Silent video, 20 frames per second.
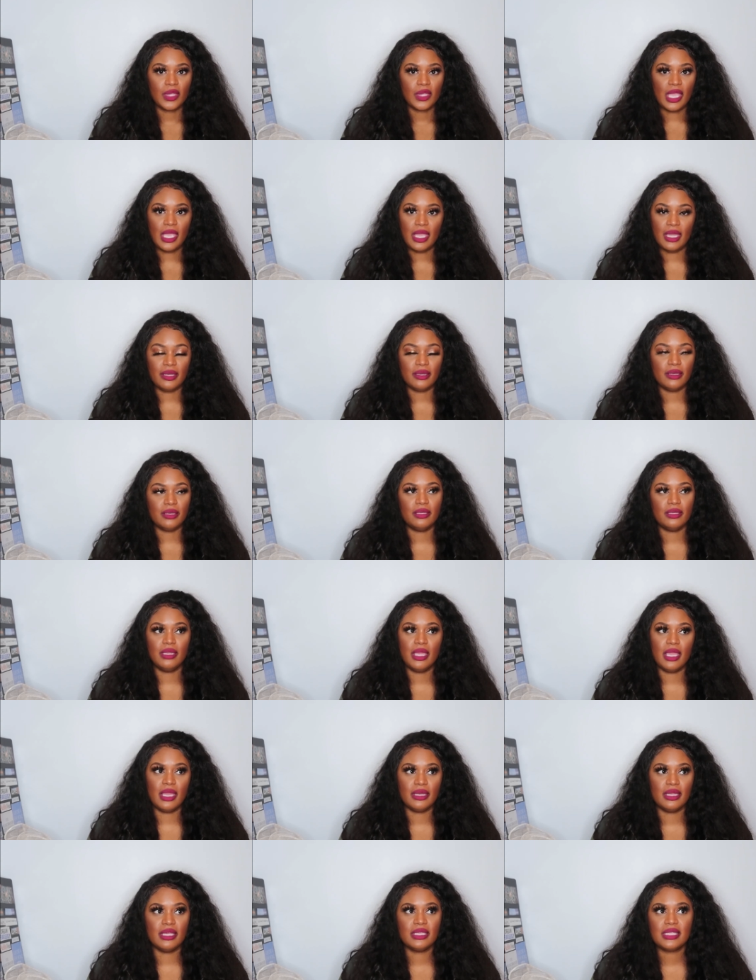And
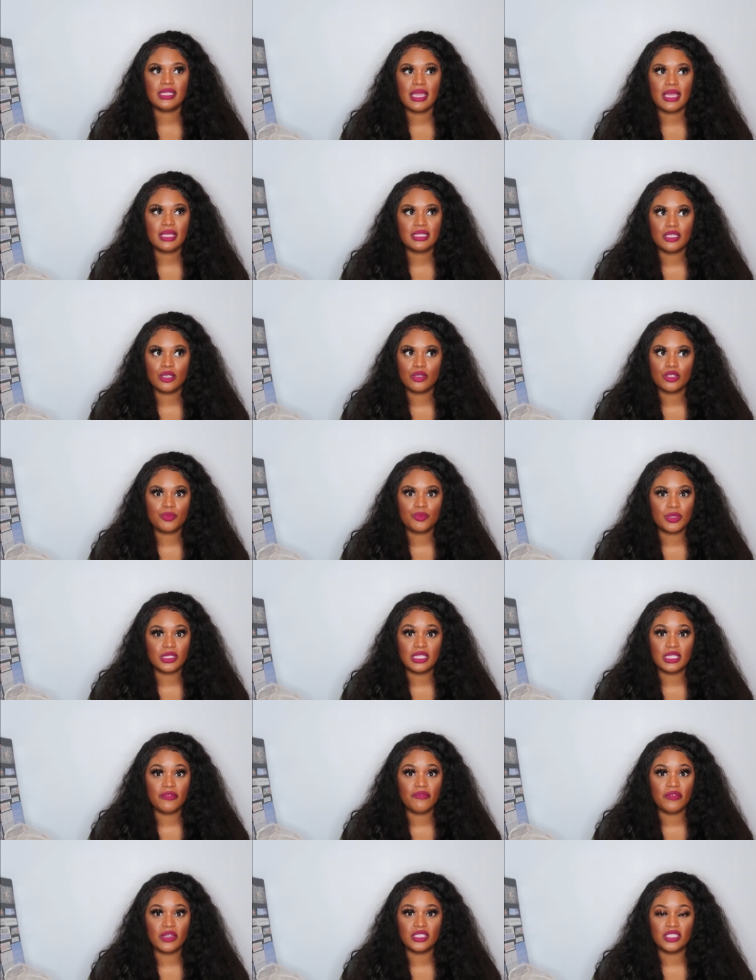this has no
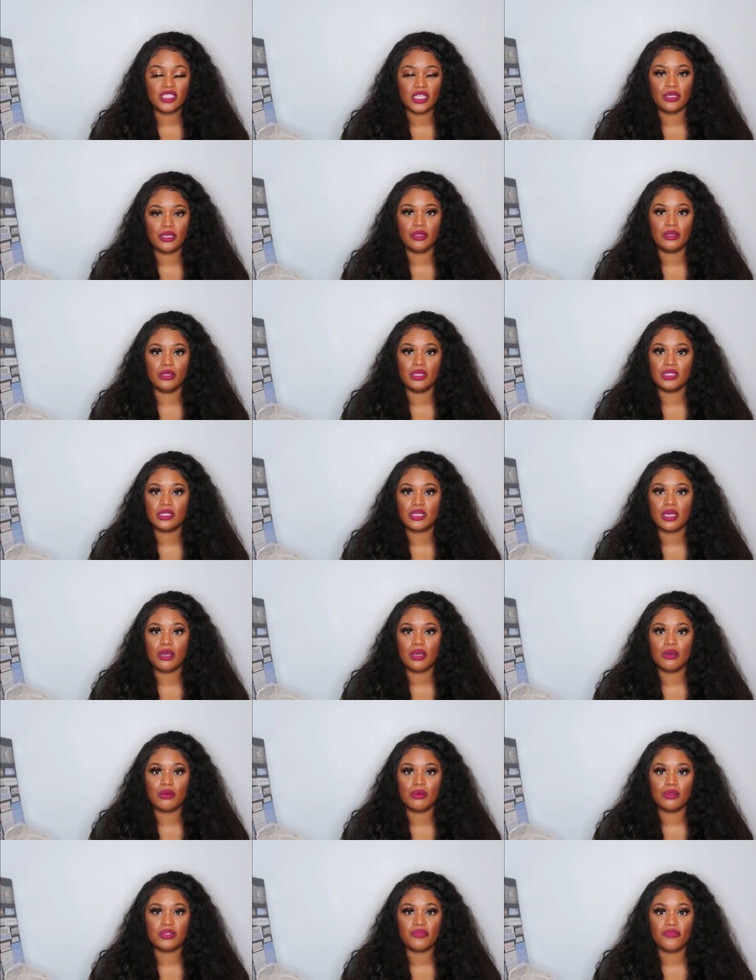specific gender. This
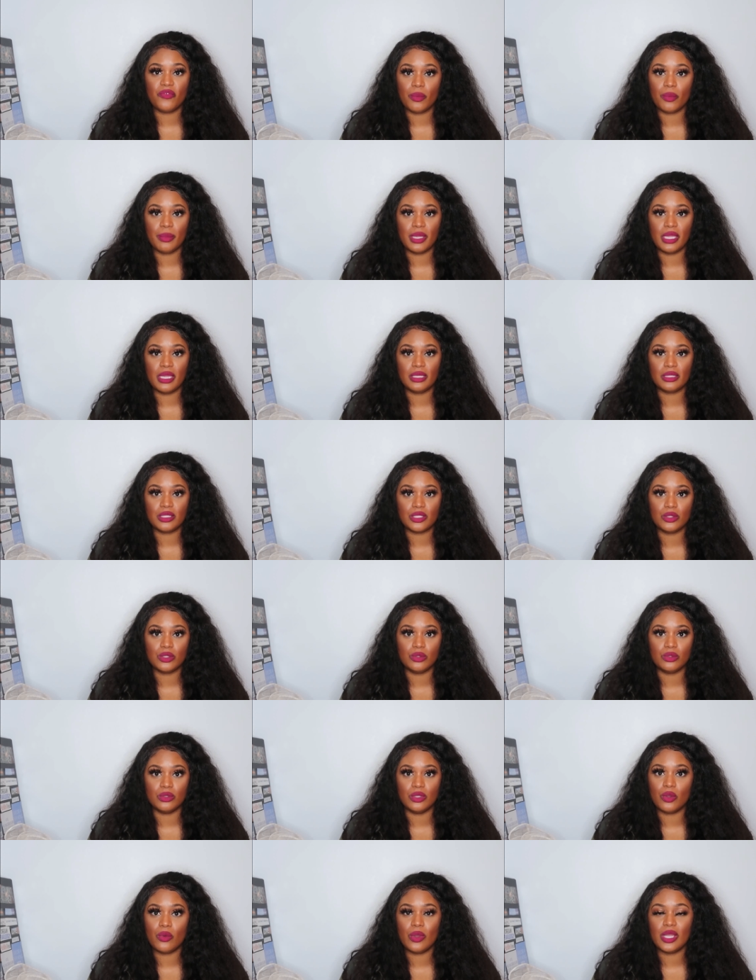goes for men too.
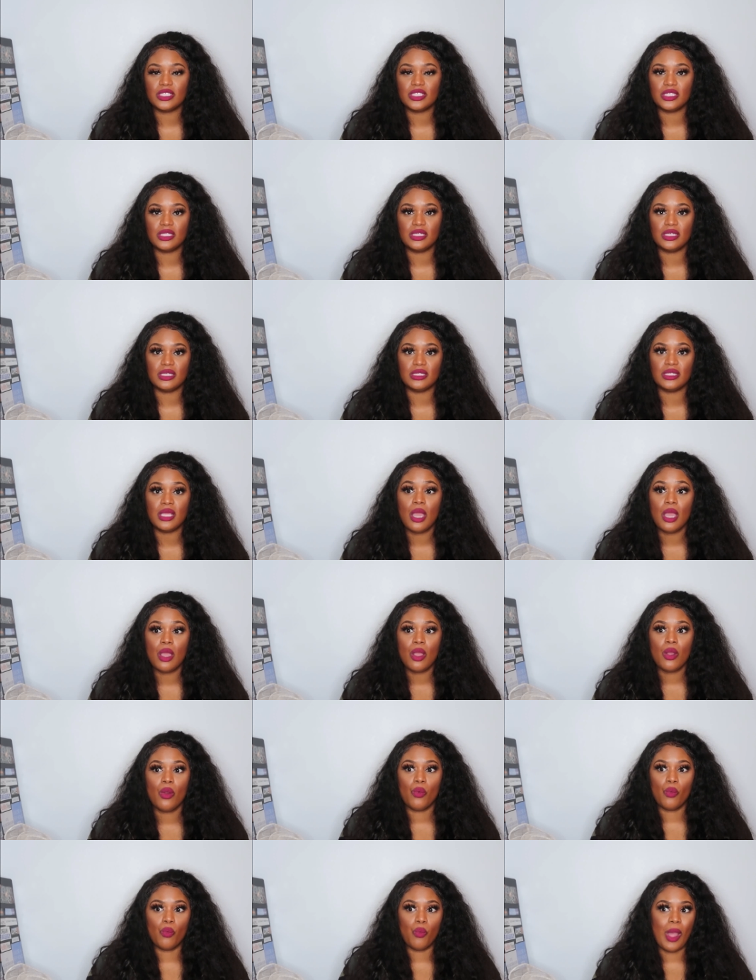The question is,
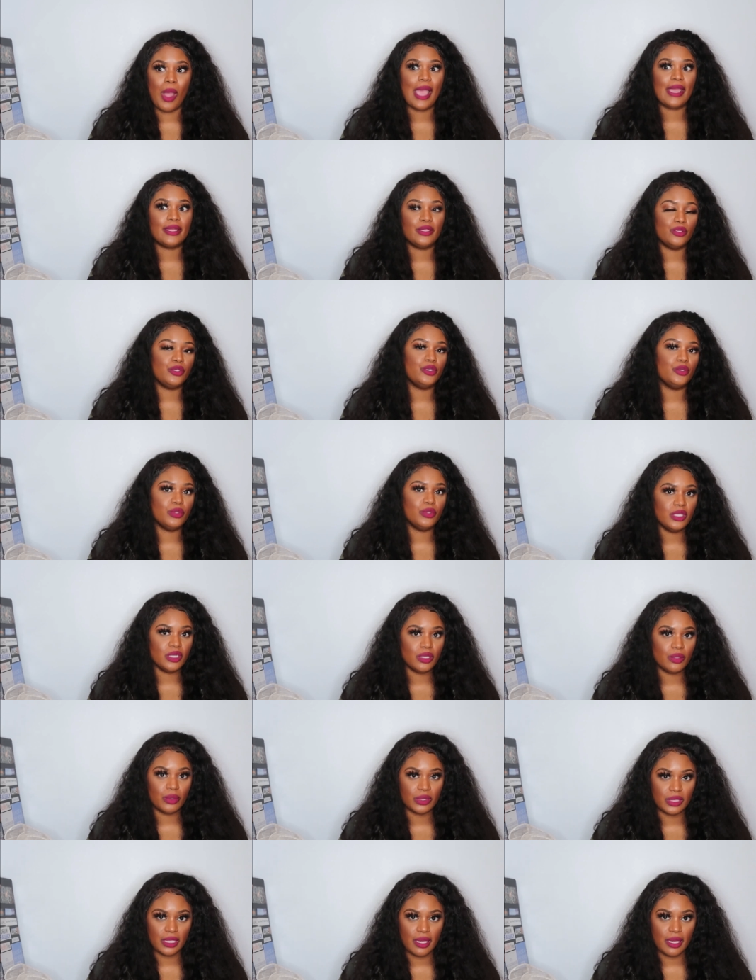why do you deal
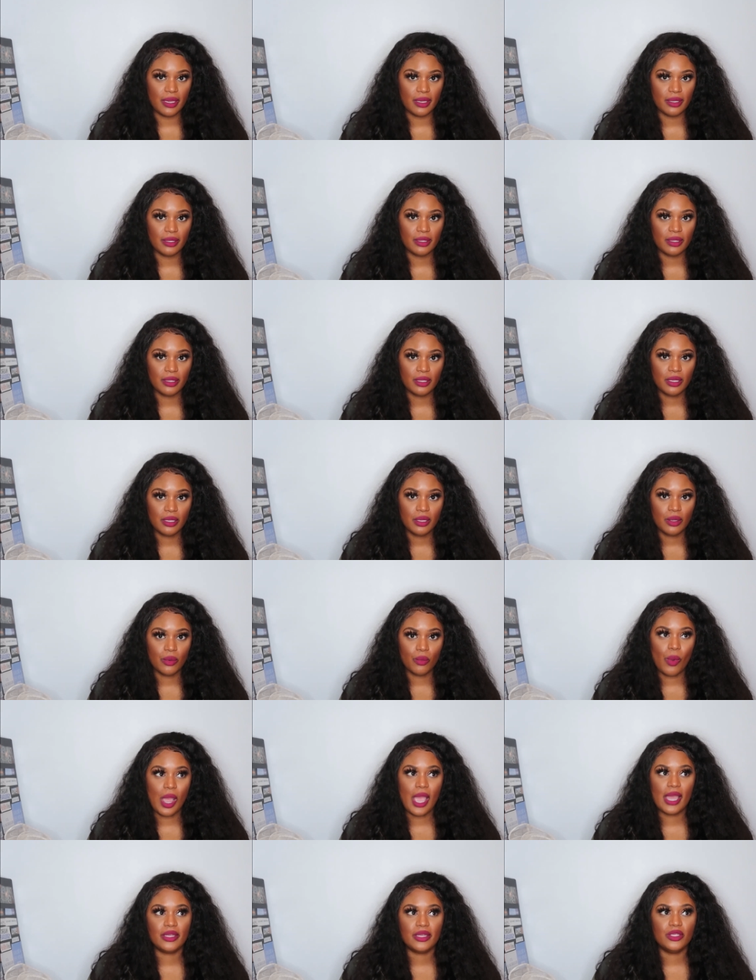with that?
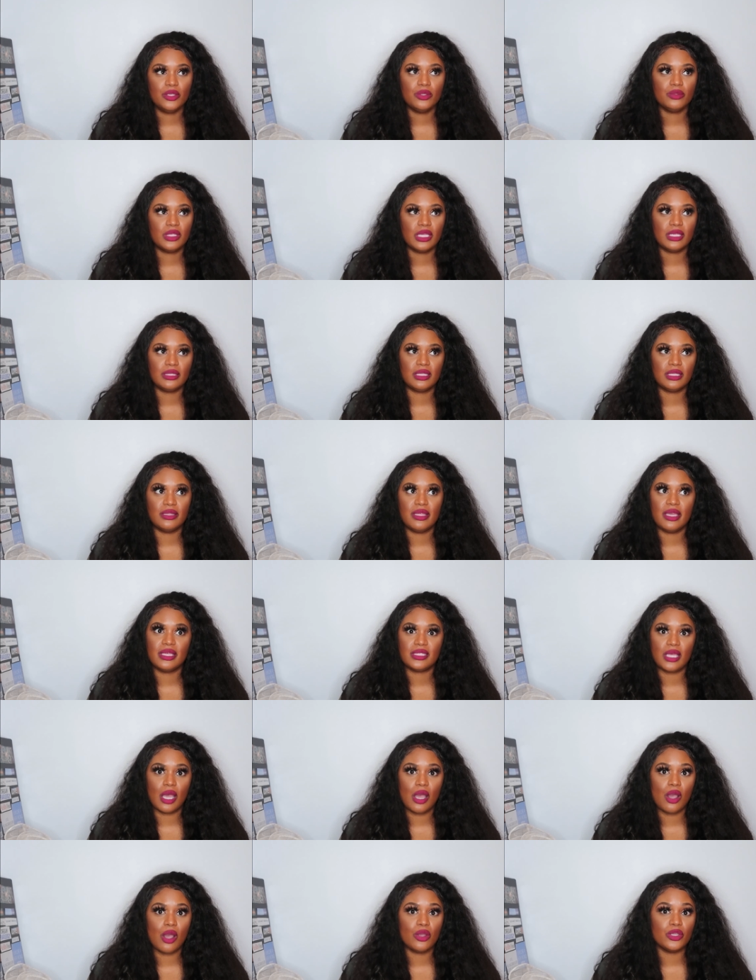Why do you think that that's
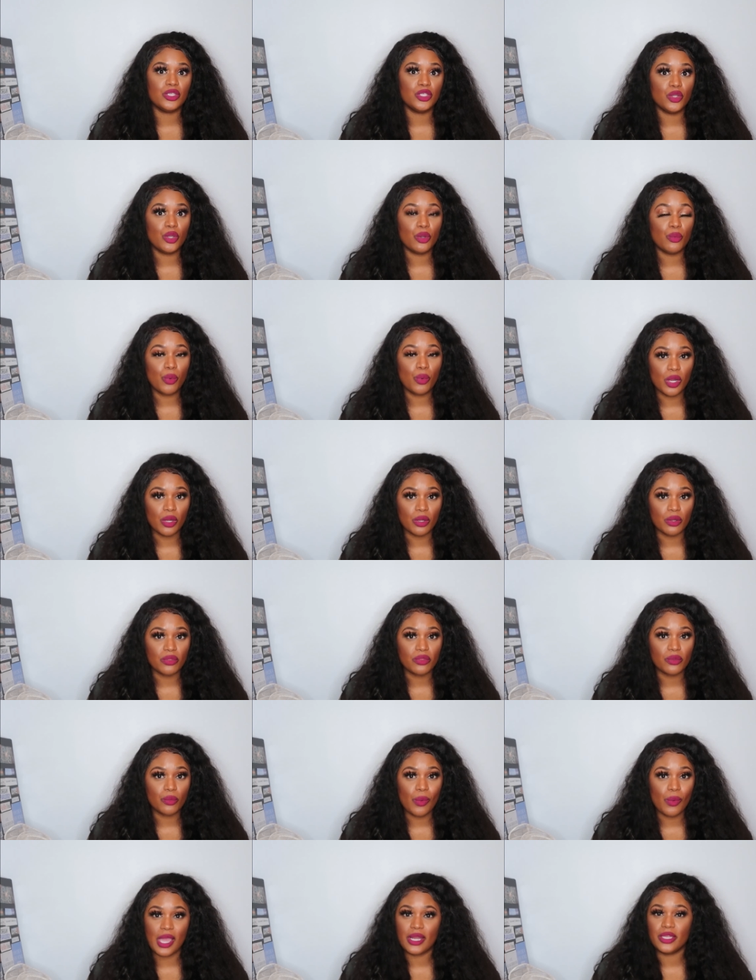all you're worth?
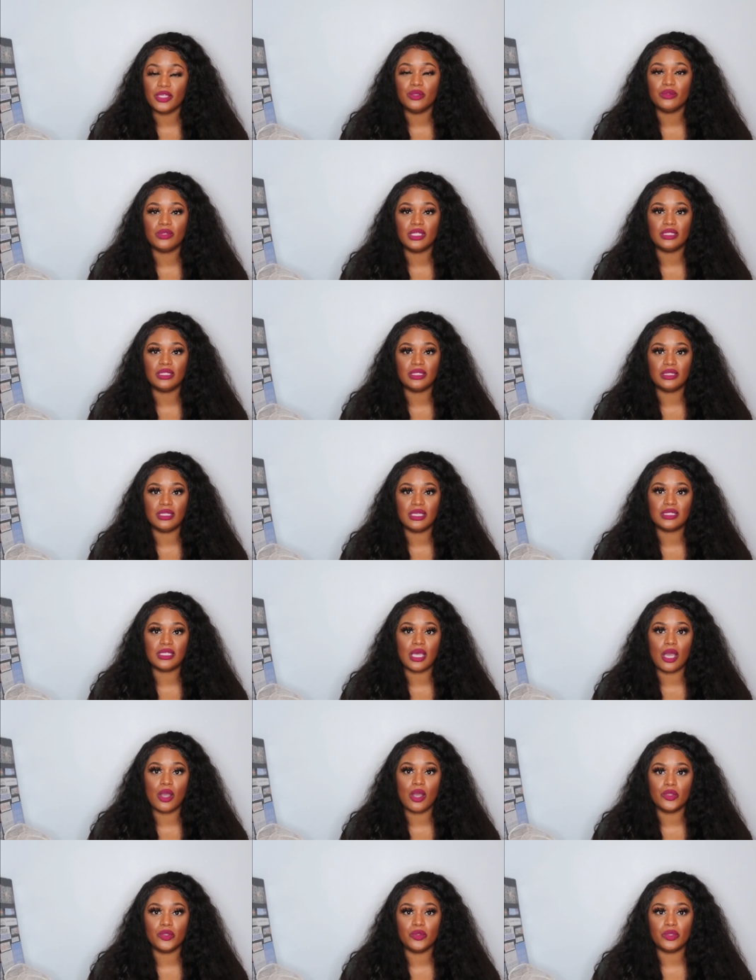Why do you think that that's
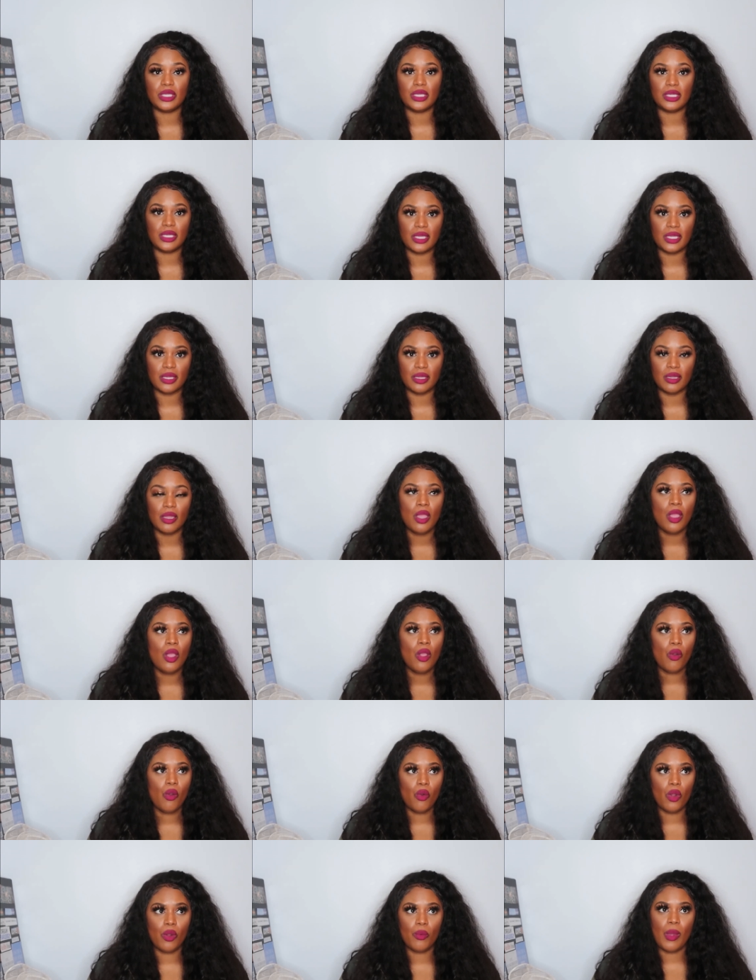all you can get?
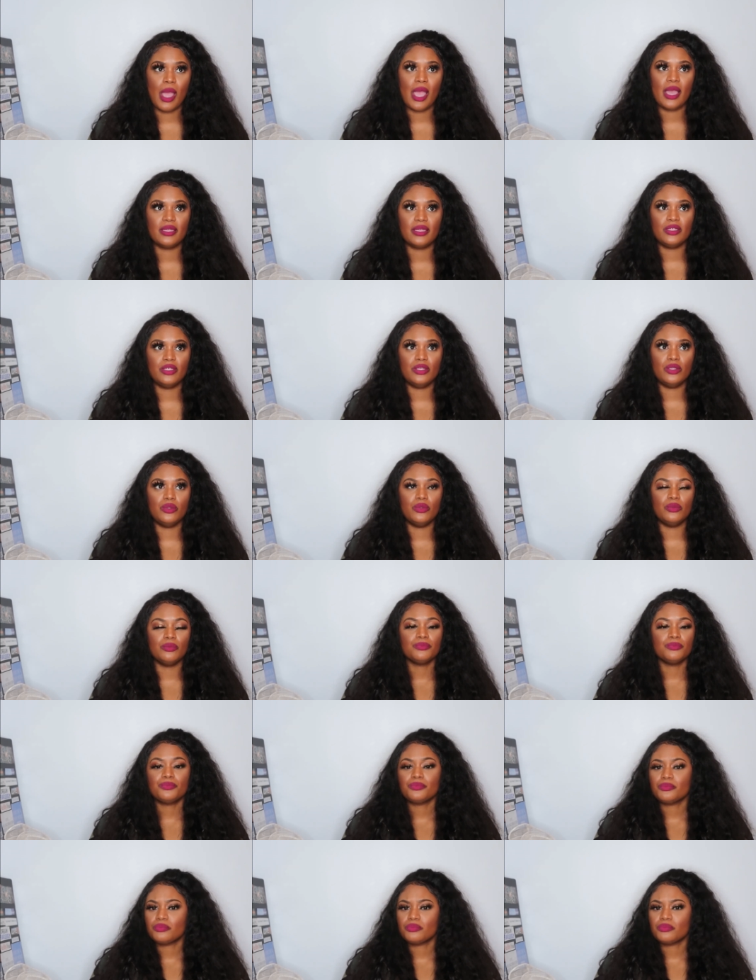Or why do you